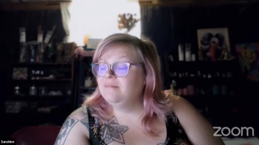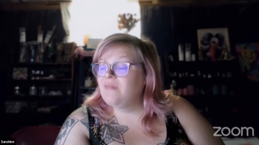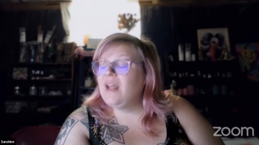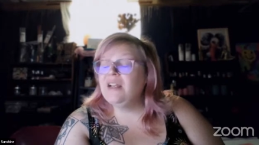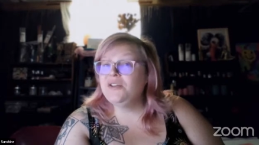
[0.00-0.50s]

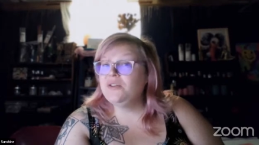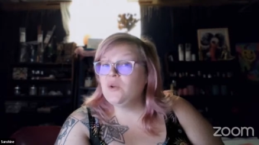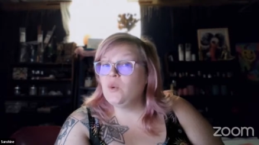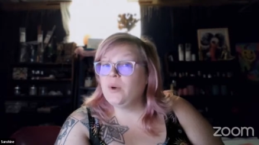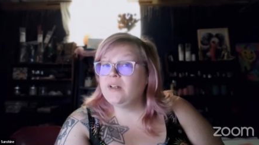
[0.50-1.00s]
and as
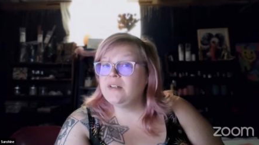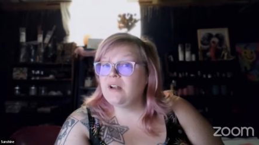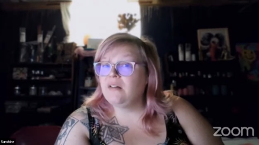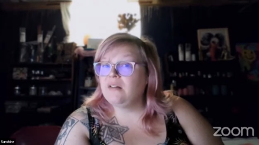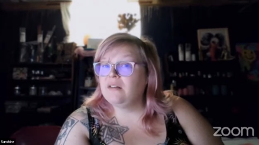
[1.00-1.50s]
usual, we're going to
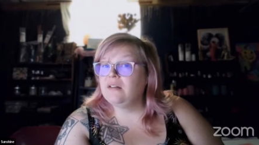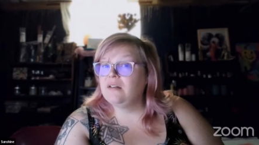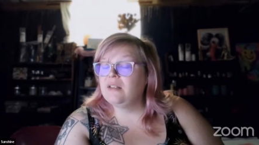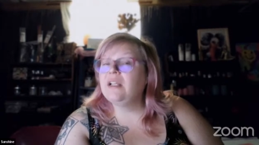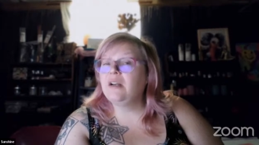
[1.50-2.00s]
start
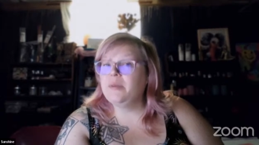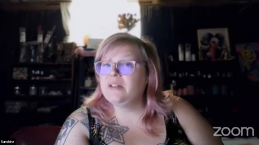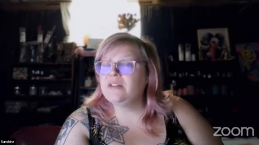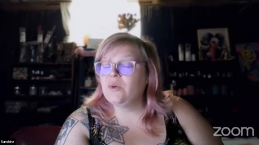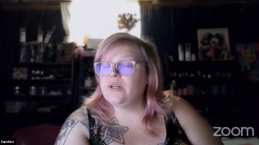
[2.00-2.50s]
a little bit
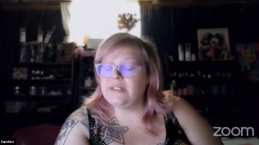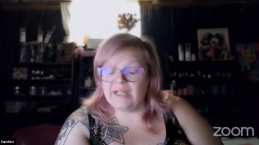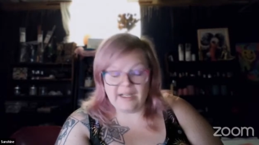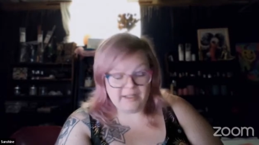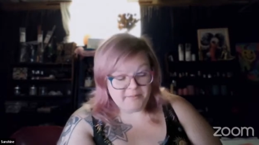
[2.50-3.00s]
of story
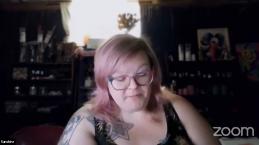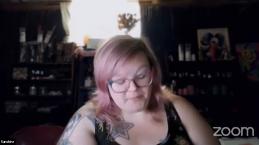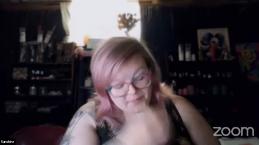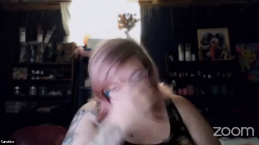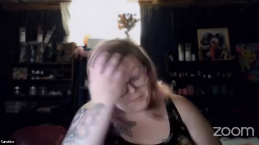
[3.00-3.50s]
time,
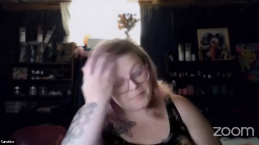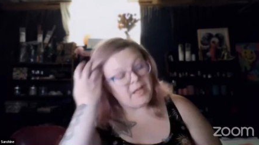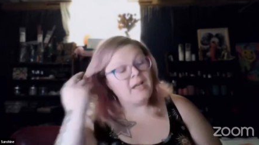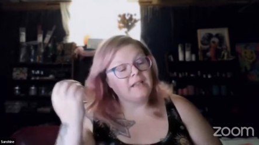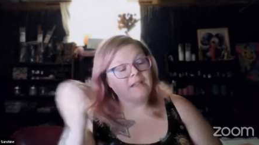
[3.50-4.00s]
a